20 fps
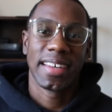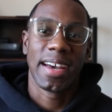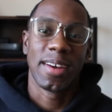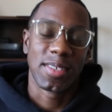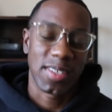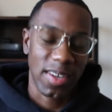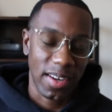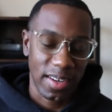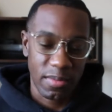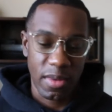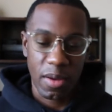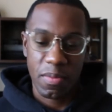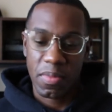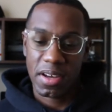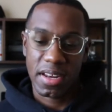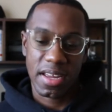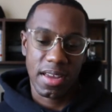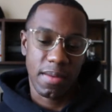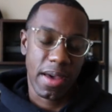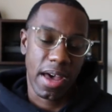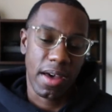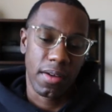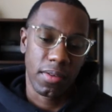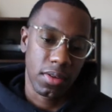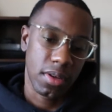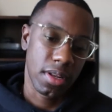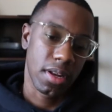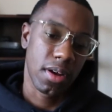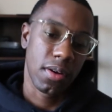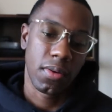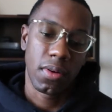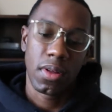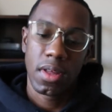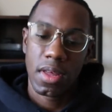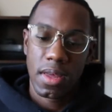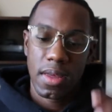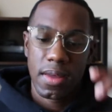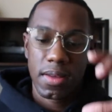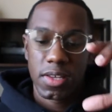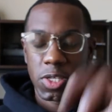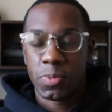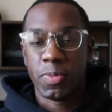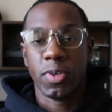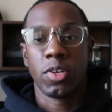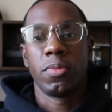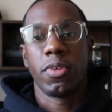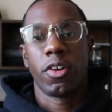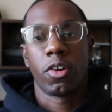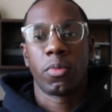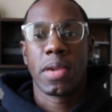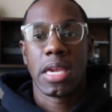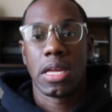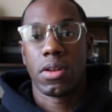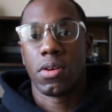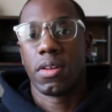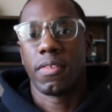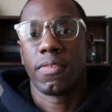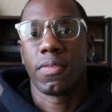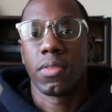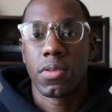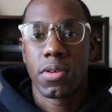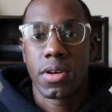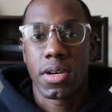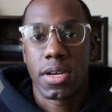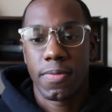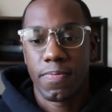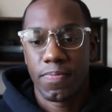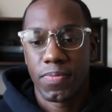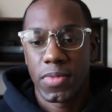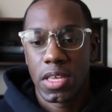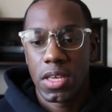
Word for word: I was talking to my buddy about, you know, spilled milk being on the floor.